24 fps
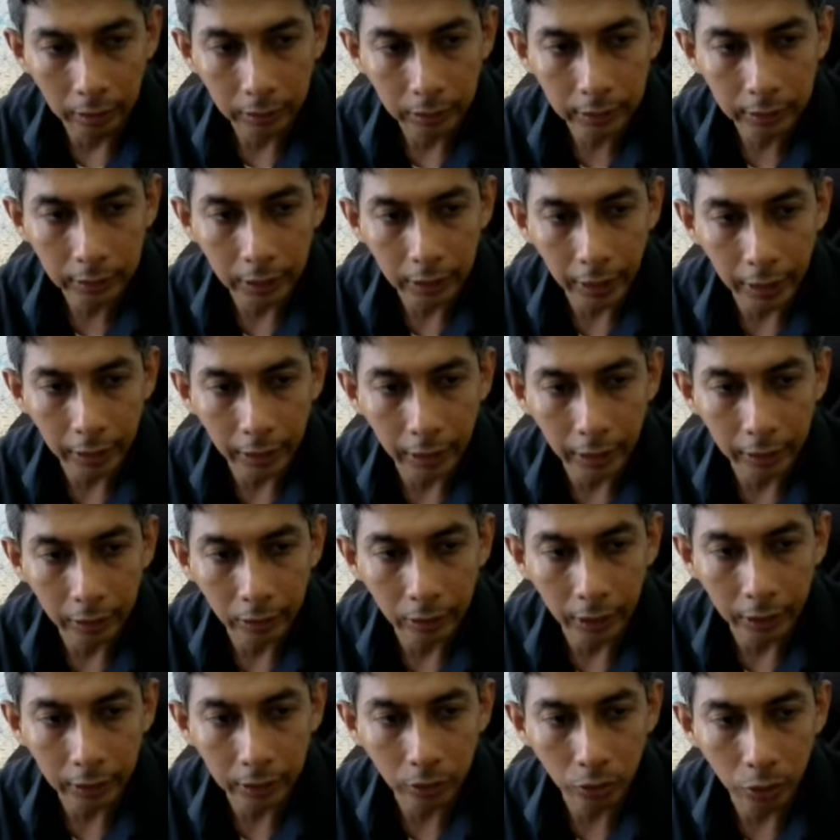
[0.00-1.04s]
stack
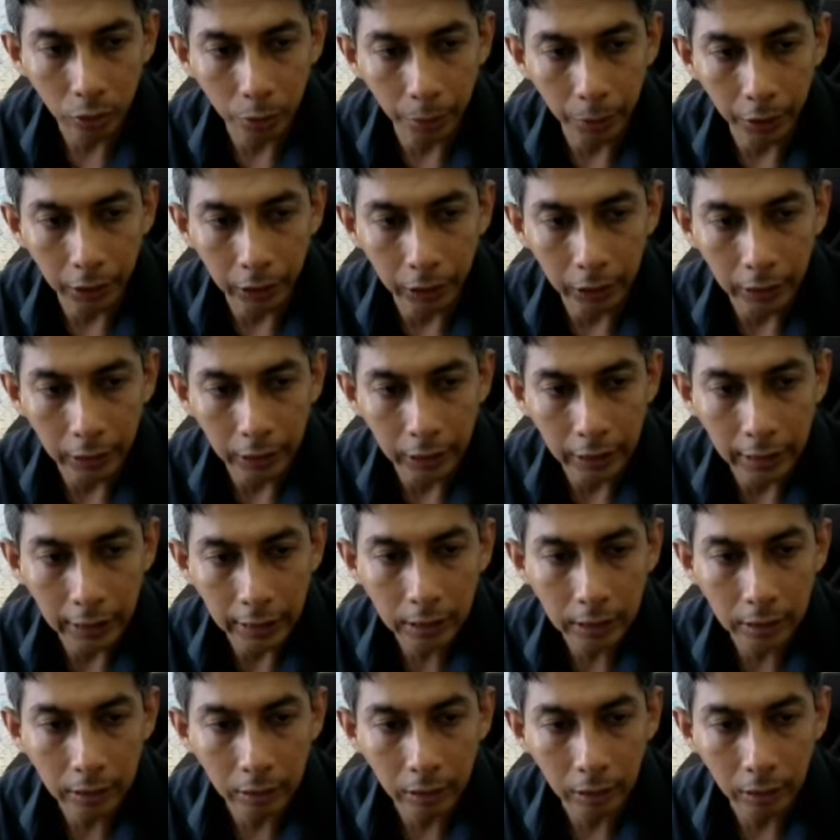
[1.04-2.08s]
address to be
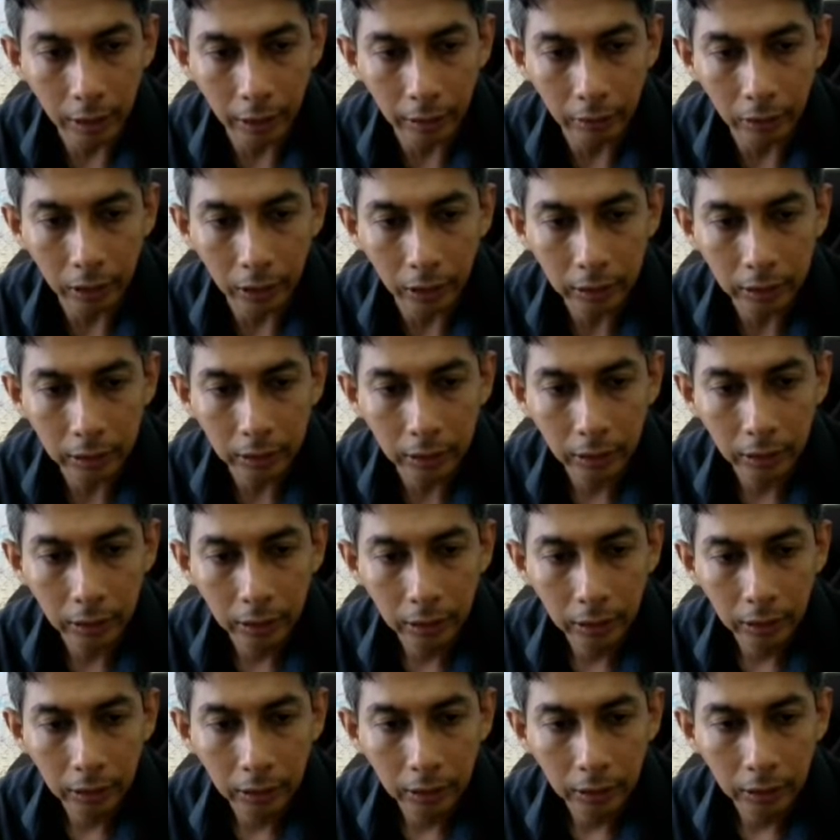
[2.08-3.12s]
this address,
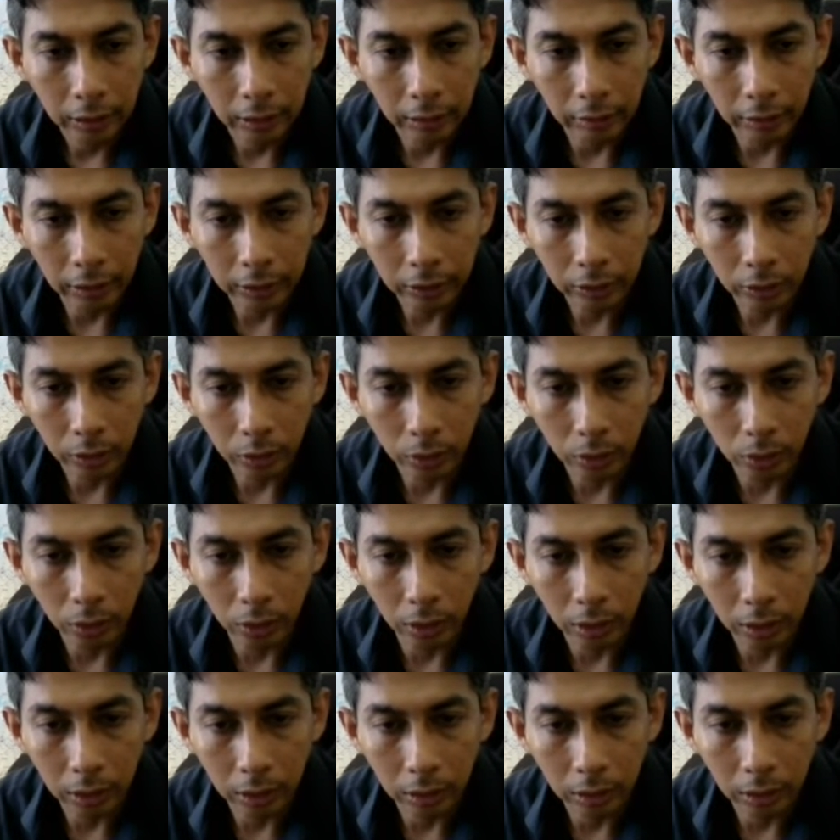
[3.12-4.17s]
right?
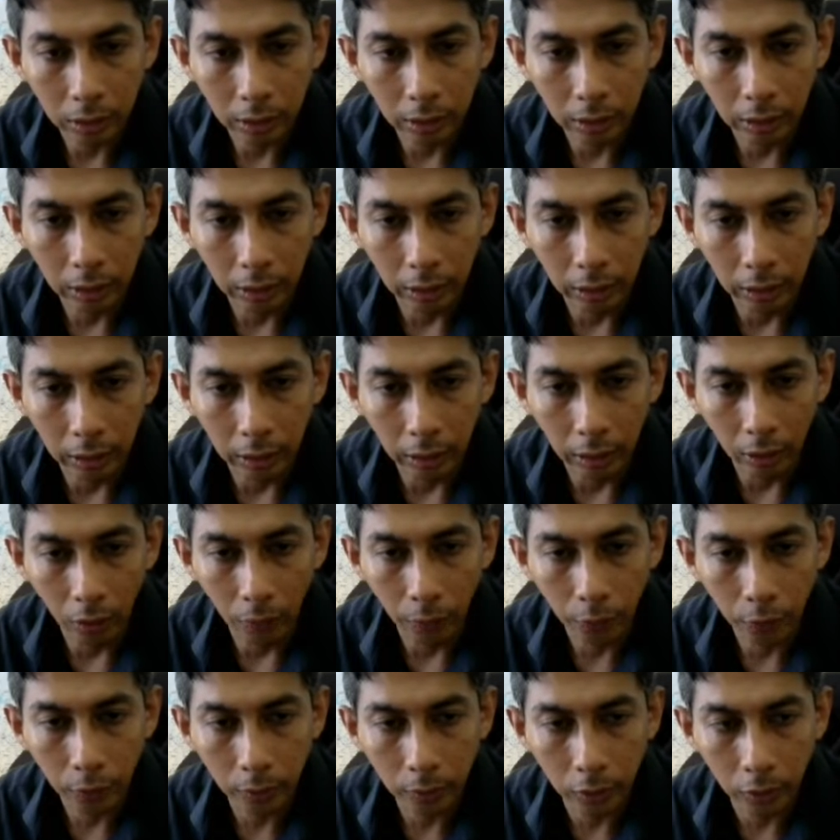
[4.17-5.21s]
So
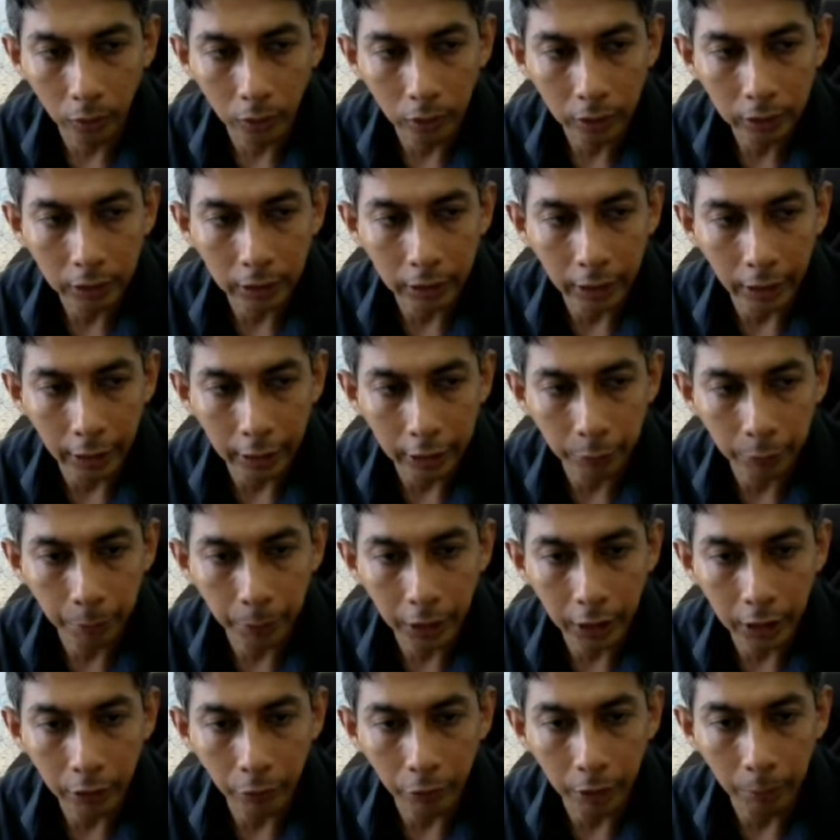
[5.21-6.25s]
of course the
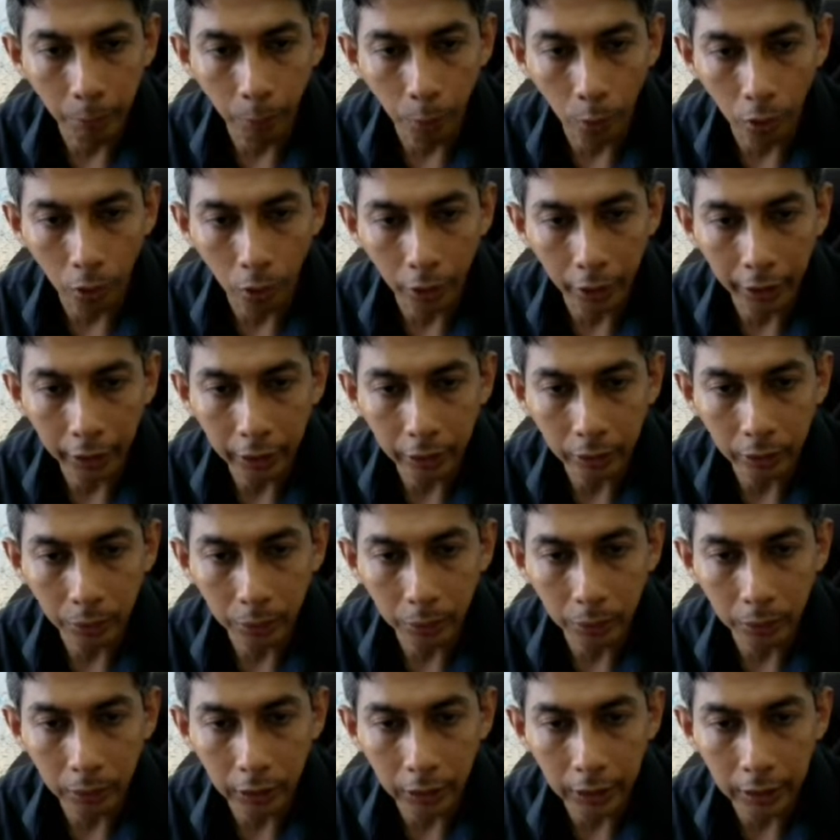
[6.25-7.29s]
SP will point
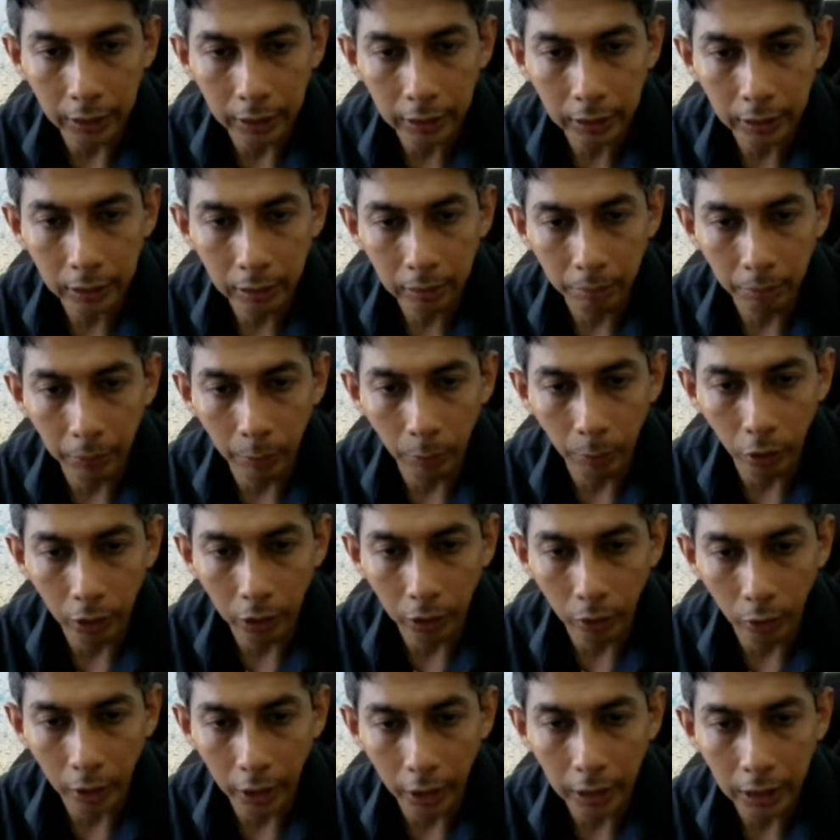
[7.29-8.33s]
to this memory
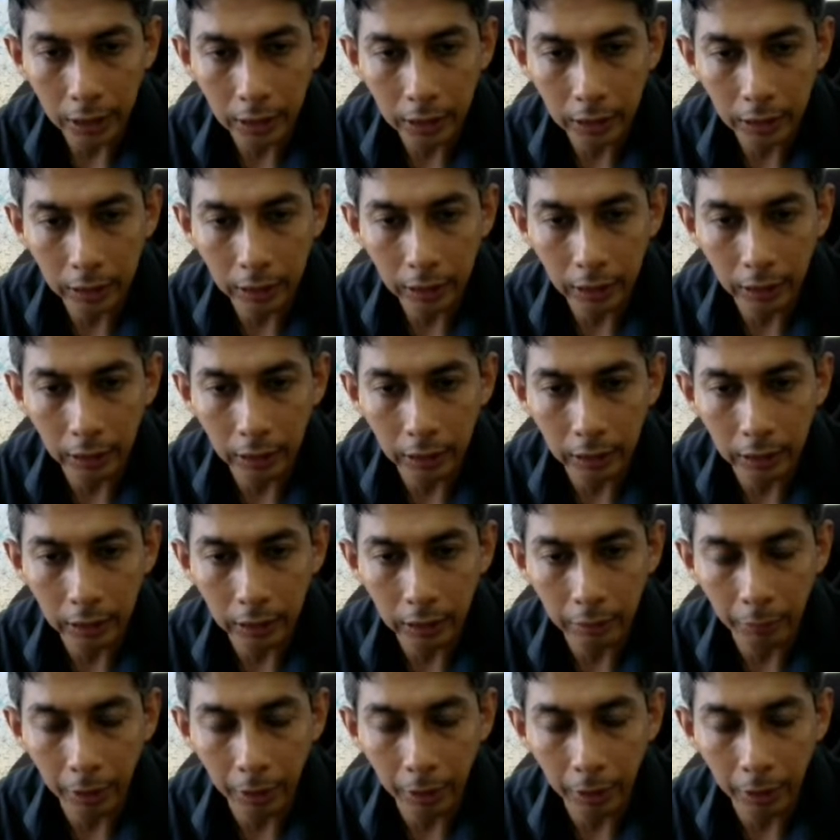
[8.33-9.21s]
location in the